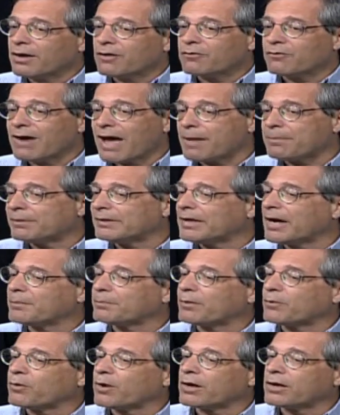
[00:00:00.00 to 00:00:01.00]
Wrapping
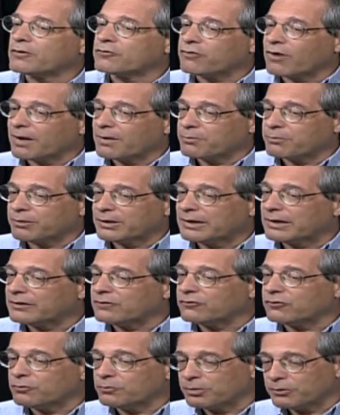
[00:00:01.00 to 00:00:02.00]
up, I want to try and bring
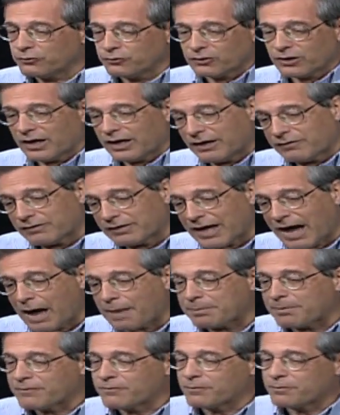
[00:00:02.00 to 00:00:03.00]
it to because I have a
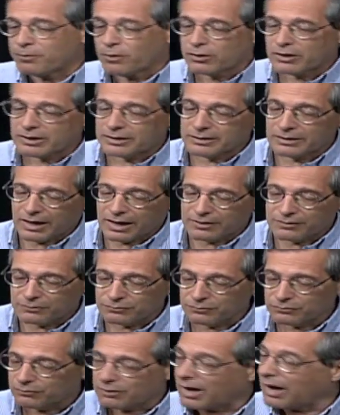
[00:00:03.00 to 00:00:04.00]
copy of a book, and,
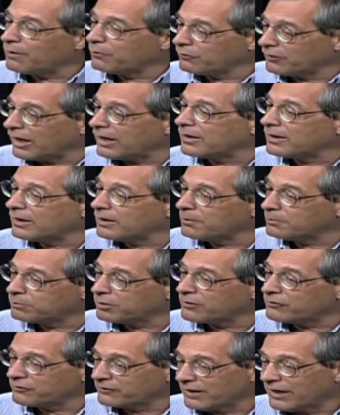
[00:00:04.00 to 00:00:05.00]
and I was at a
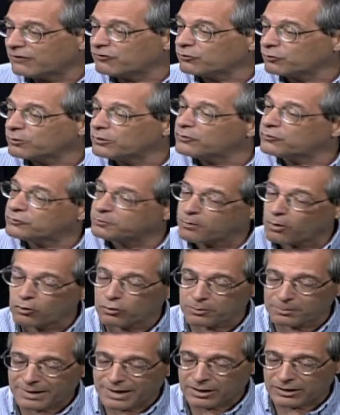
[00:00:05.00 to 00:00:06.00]
presentation where you
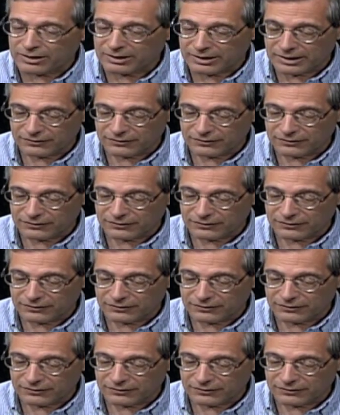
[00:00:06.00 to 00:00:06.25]
spoke about it.